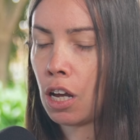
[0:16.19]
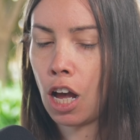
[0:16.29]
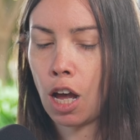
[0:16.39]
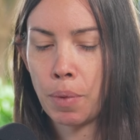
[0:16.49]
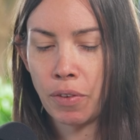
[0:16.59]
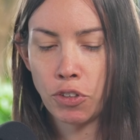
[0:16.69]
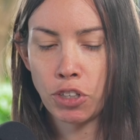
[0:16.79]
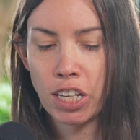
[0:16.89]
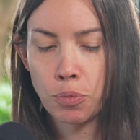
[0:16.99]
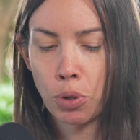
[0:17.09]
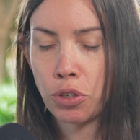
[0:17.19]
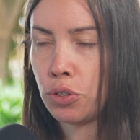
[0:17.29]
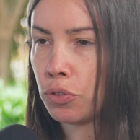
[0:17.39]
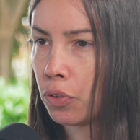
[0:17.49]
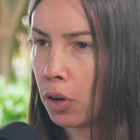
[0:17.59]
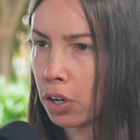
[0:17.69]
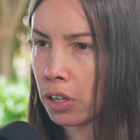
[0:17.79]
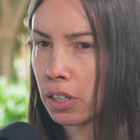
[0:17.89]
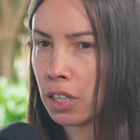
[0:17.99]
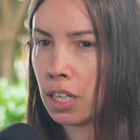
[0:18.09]
And if you transport it too
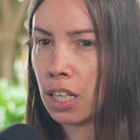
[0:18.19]
far,